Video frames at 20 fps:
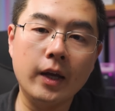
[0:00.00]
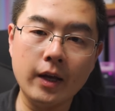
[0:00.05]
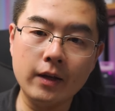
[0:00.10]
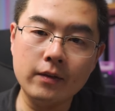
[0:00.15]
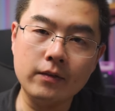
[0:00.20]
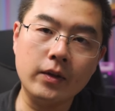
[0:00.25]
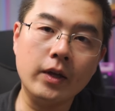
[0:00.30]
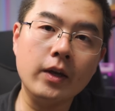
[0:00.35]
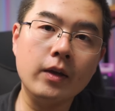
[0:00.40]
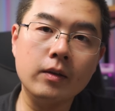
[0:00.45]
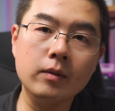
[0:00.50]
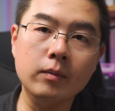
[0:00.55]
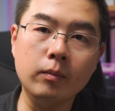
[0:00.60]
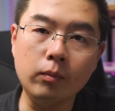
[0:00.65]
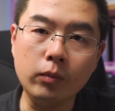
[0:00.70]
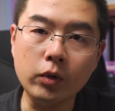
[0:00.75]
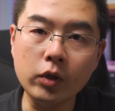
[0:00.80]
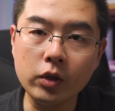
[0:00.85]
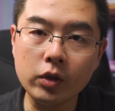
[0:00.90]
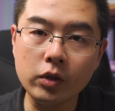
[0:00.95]
and then
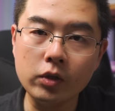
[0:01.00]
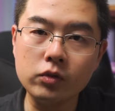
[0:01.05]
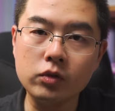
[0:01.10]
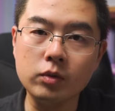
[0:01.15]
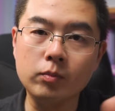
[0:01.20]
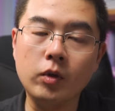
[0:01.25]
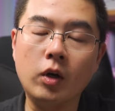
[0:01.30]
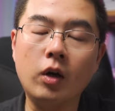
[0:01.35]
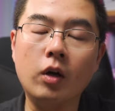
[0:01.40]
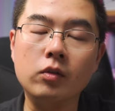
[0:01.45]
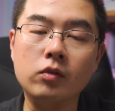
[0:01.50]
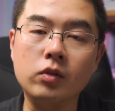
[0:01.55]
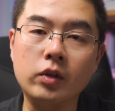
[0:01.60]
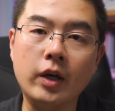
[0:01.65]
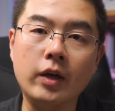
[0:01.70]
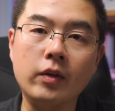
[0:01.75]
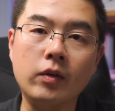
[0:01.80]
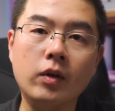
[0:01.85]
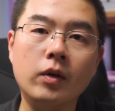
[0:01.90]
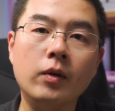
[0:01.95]
merge them all
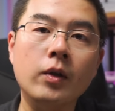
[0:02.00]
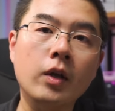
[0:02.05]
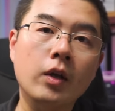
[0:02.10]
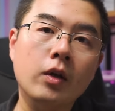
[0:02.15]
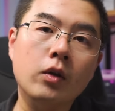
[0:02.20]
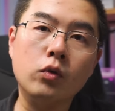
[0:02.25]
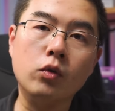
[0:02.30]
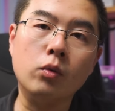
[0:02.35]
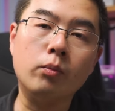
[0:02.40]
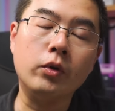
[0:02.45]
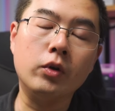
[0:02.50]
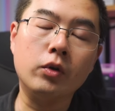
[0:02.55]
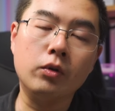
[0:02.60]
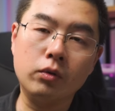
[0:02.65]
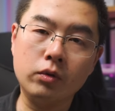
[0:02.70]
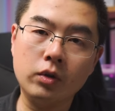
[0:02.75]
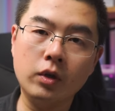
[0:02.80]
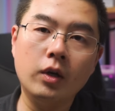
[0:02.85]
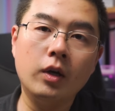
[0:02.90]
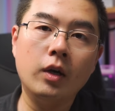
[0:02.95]
together to
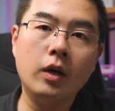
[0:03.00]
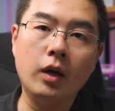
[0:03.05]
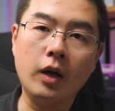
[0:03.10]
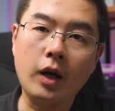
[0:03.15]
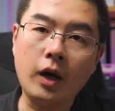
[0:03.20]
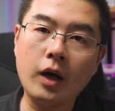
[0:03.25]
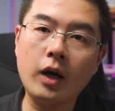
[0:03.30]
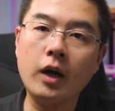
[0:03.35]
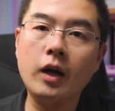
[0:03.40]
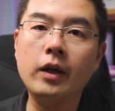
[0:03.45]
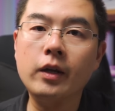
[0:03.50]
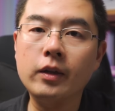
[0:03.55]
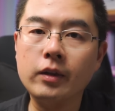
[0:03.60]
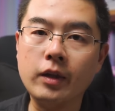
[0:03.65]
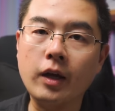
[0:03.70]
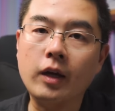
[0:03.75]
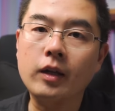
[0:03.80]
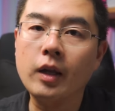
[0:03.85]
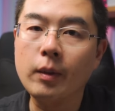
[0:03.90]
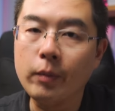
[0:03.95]
build a high
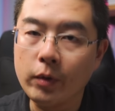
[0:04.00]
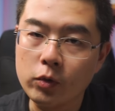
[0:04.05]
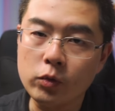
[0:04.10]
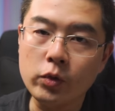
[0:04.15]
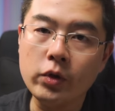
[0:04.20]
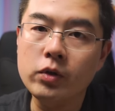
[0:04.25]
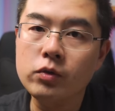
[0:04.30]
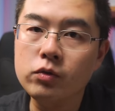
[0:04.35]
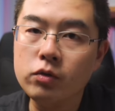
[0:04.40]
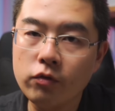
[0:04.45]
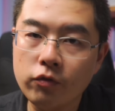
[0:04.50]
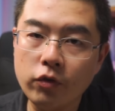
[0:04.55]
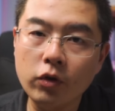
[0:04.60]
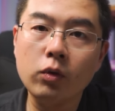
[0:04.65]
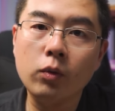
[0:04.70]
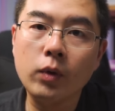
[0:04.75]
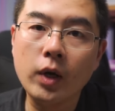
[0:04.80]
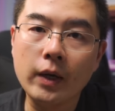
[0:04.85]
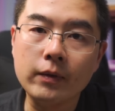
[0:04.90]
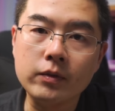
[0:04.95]
dynamic range
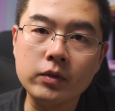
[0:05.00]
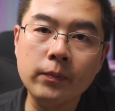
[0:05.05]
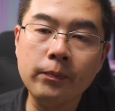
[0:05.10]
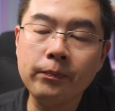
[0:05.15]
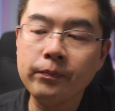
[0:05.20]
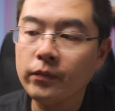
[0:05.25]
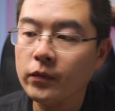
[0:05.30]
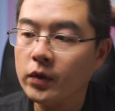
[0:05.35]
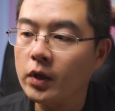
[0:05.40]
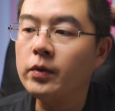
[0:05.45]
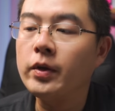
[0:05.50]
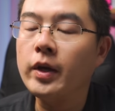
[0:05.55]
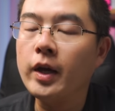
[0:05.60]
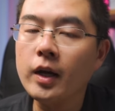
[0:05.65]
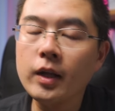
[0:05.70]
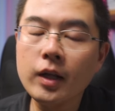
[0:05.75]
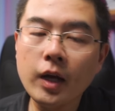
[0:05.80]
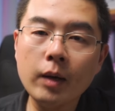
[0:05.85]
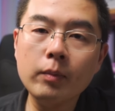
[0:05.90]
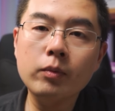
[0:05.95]
photographs that you
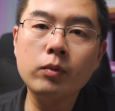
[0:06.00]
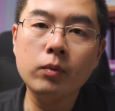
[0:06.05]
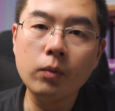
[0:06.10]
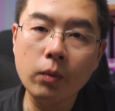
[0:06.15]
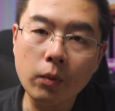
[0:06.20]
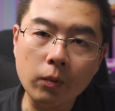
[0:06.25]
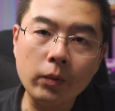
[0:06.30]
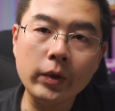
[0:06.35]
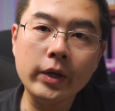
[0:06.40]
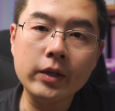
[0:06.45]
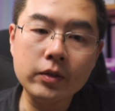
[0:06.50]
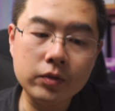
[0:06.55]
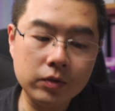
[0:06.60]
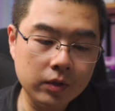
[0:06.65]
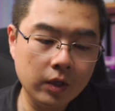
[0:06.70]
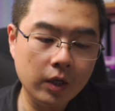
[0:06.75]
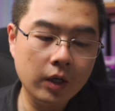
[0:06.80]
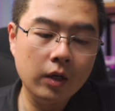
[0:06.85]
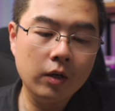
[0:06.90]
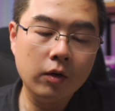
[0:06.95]
end up
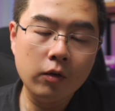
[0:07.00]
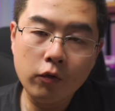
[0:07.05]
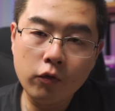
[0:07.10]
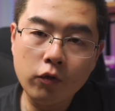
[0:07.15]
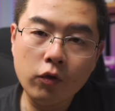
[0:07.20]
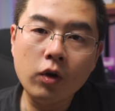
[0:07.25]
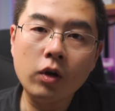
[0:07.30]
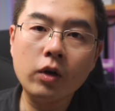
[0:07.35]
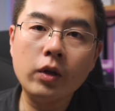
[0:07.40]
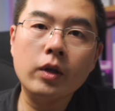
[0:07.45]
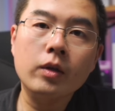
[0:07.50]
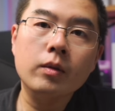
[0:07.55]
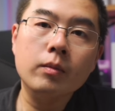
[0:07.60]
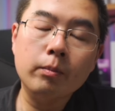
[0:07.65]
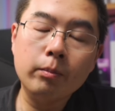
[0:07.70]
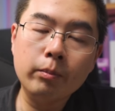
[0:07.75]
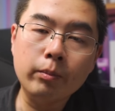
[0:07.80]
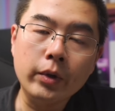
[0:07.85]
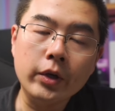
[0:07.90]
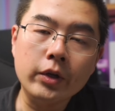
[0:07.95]
with
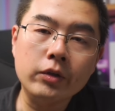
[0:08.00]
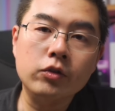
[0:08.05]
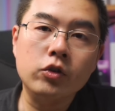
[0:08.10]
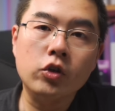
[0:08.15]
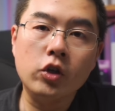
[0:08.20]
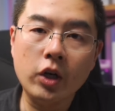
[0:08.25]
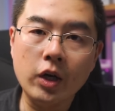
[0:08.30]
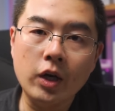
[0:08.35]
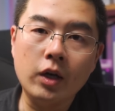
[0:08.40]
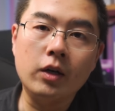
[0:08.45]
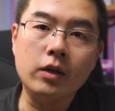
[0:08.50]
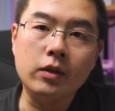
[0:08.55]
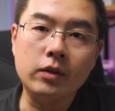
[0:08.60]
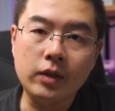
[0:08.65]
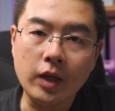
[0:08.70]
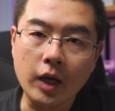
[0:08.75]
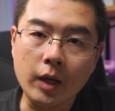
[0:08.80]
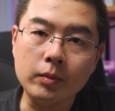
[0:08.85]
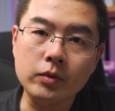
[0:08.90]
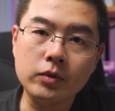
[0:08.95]
14-bit color
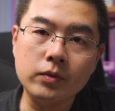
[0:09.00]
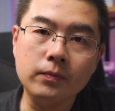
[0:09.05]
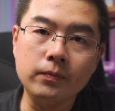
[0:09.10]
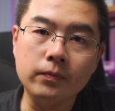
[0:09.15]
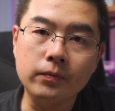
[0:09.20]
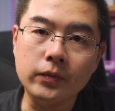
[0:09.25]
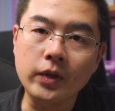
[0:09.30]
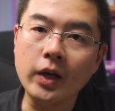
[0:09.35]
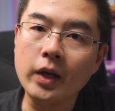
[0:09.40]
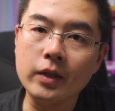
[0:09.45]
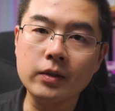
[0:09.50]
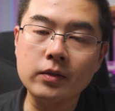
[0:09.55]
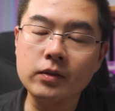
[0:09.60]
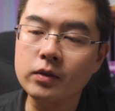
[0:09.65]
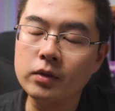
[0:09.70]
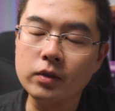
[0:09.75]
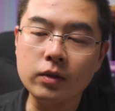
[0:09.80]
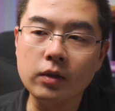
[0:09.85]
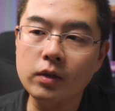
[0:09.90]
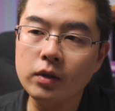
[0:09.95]
depths. That
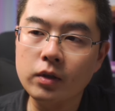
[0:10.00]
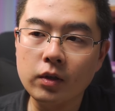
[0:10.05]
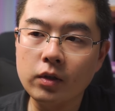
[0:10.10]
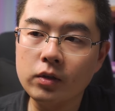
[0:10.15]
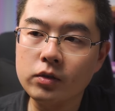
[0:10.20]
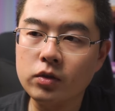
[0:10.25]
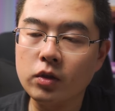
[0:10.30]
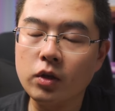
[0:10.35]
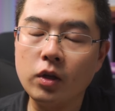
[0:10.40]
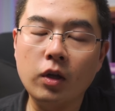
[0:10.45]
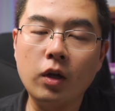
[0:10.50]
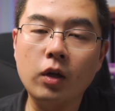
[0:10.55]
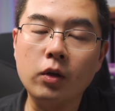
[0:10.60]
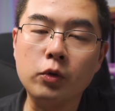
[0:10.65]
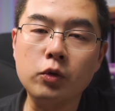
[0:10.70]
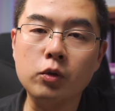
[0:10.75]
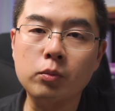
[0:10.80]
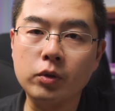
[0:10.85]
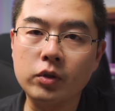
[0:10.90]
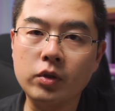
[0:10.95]
is a
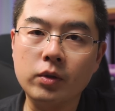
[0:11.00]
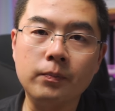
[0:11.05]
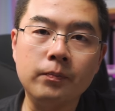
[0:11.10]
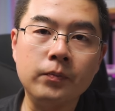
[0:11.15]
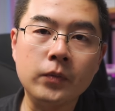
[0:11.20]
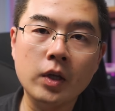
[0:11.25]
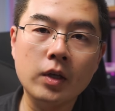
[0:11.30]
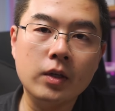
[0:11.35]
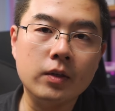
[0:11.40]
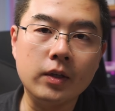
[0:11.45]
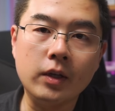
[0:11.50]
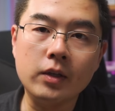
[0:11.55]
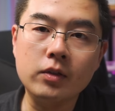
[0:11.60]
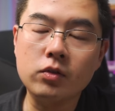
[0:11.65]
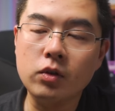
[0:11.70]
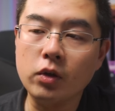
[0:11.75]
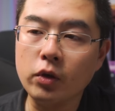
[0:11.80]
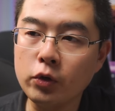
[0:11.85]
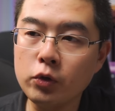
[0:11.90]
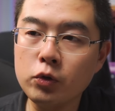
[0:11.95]

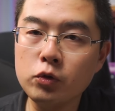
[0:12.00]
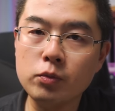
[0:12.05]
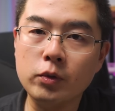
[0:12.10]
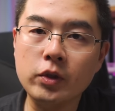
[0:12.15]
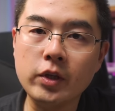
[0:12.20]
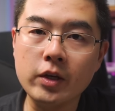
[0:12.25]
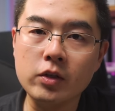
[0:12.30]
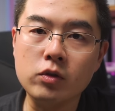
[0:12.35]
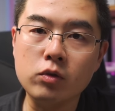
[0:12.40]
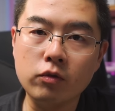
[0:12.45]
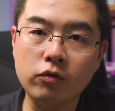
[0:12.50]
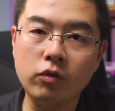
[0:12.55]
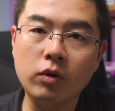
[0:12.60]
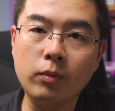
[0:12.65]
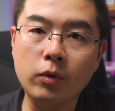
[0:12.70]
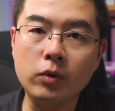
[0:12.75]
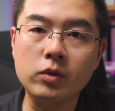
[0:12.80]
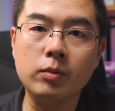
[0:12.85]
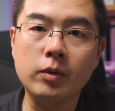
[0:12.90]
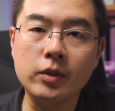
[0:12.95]
huge potential
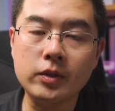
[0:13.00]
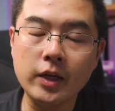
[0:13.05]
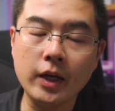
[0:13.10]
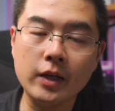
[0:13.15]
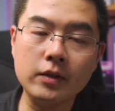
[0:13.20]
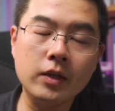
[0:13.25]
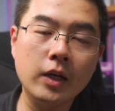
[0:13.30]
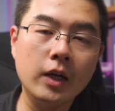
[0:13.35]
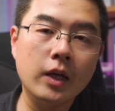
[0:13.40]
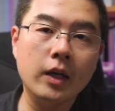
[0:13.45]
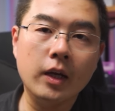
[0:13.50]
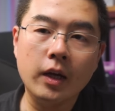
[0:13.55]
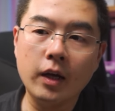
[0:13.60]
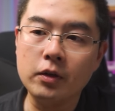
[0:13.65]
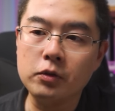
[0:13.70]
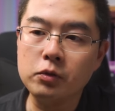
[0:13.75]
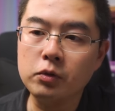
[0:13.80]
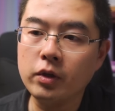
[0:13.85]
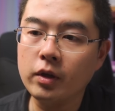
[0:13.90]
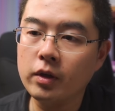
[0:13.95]
for post-process,
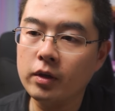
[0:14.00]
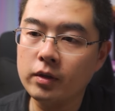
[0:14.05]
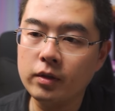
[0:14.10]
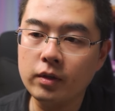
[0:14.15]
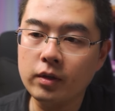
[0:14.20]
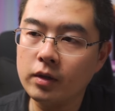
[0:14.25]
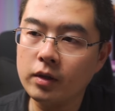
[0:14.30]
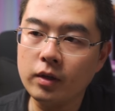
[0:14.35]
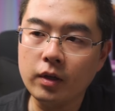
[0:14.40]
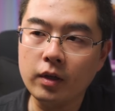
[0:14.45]
and you can